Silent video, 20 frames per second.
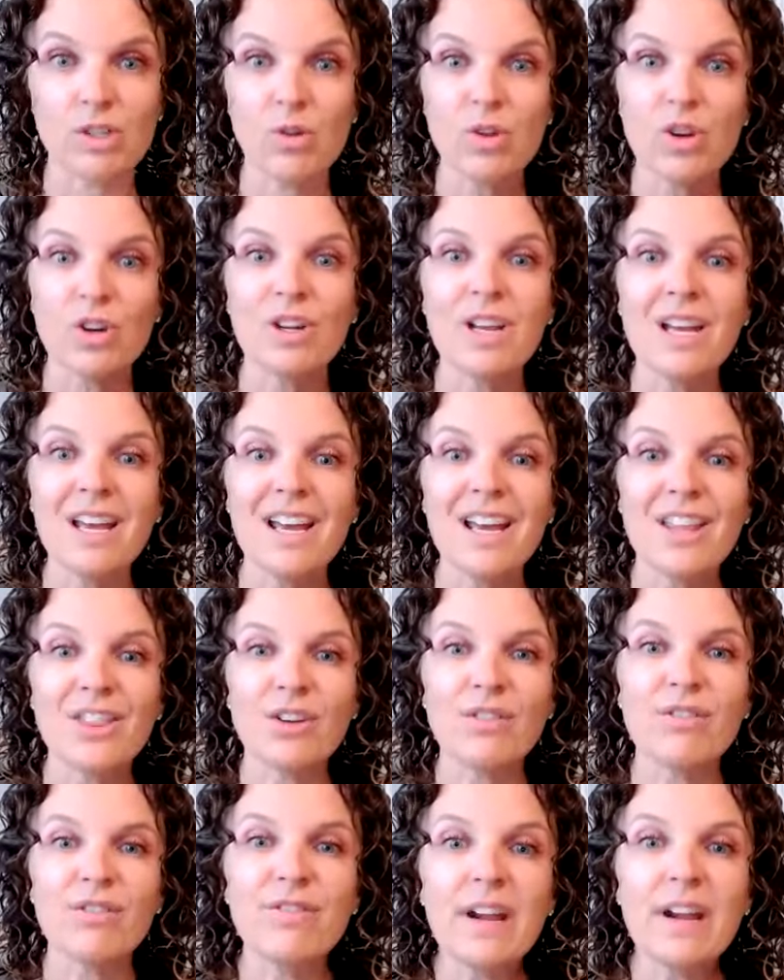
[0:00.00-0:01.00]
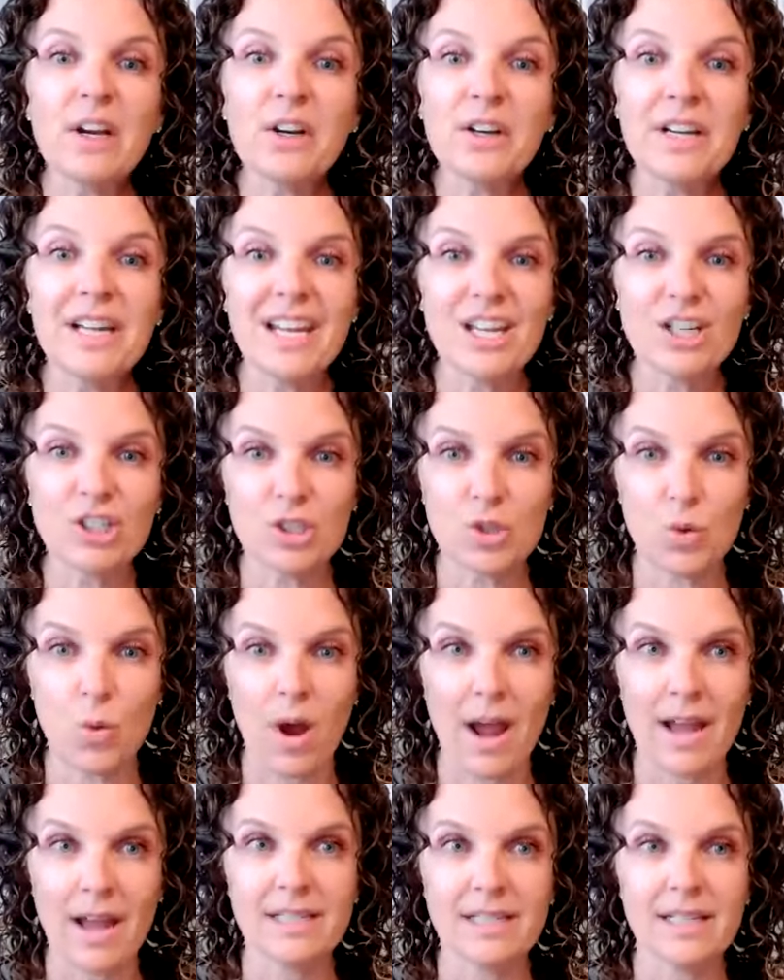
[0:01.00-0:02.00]
So they're very
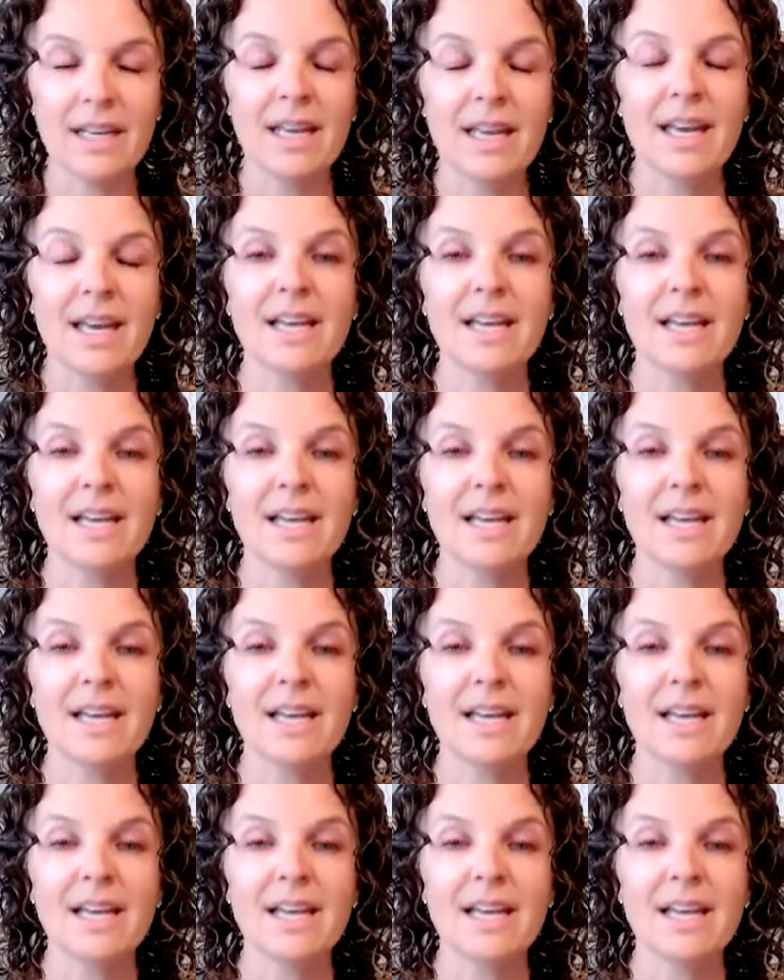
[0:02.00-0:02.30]
intertwined.